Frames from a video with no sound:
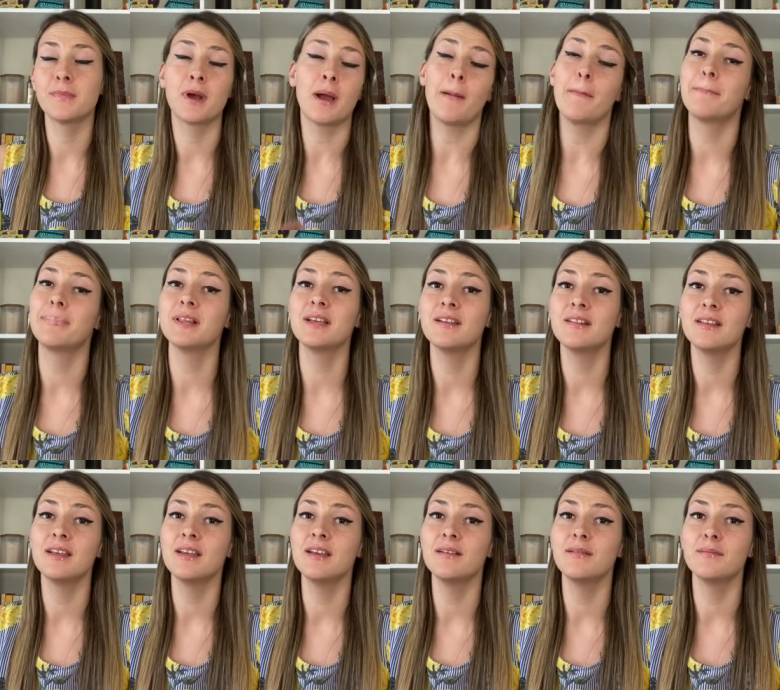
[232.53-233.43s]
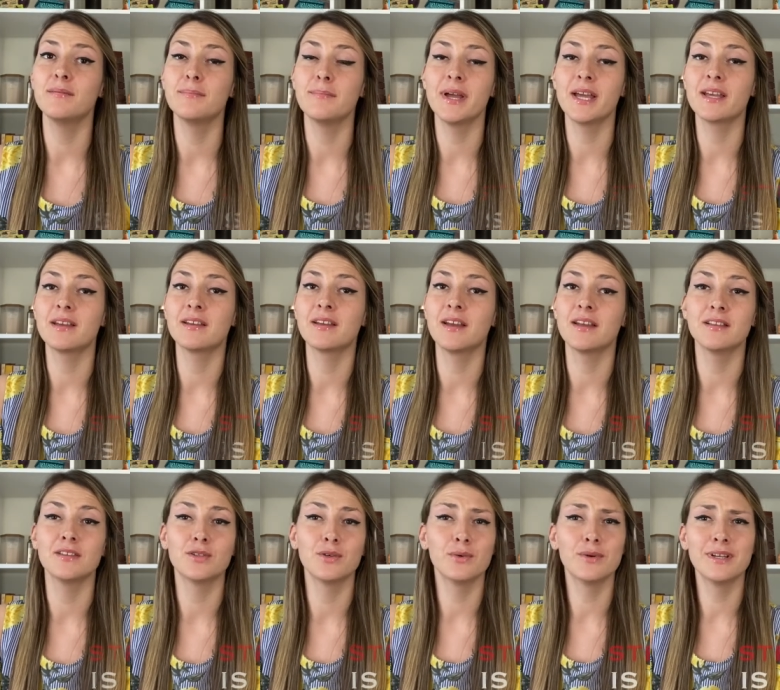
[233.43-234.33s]
completely
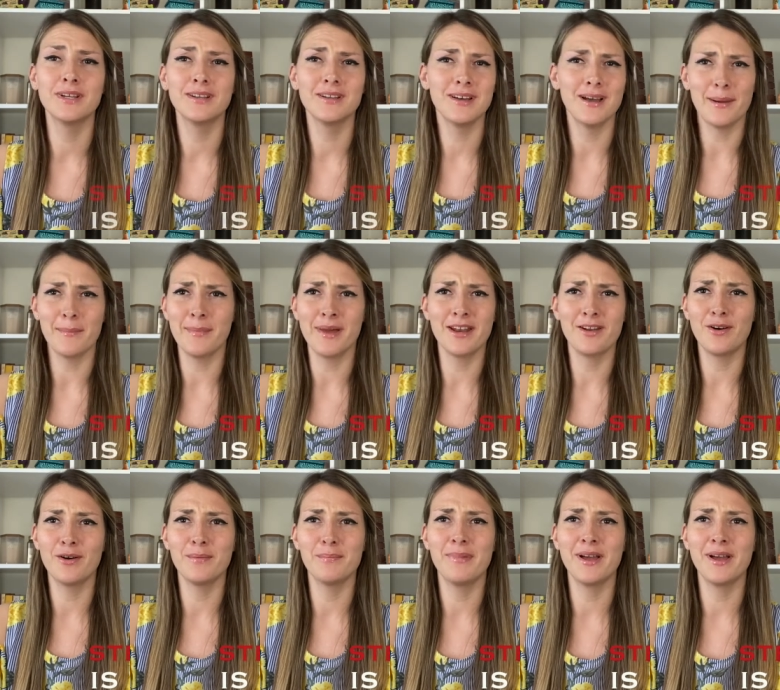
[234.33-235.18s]
making doing a metal